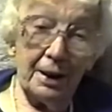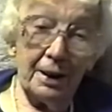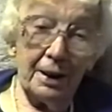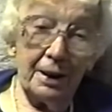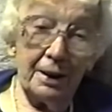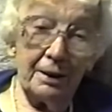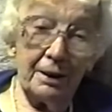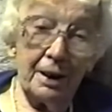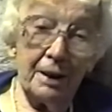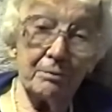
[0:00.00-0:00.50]

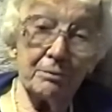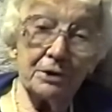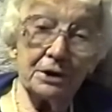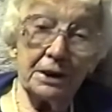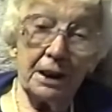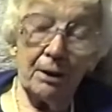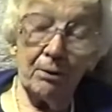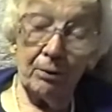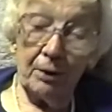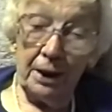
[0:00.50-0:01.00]
And it was
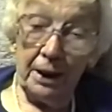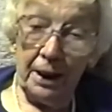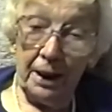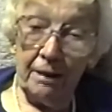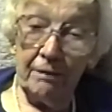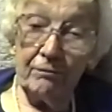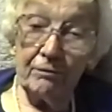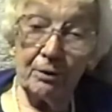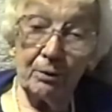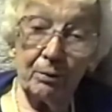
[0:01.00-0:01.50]
that
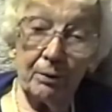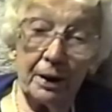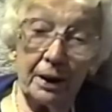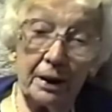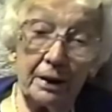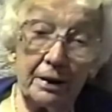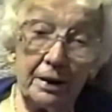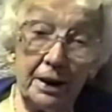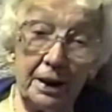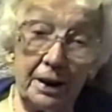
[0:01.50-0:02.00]
way
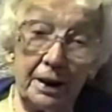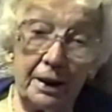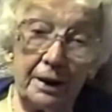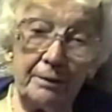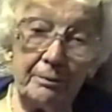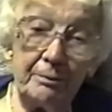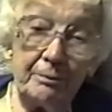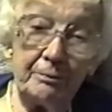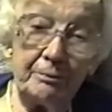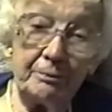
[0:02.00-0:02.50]
everywhere
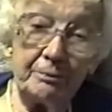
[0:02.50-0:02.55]
then.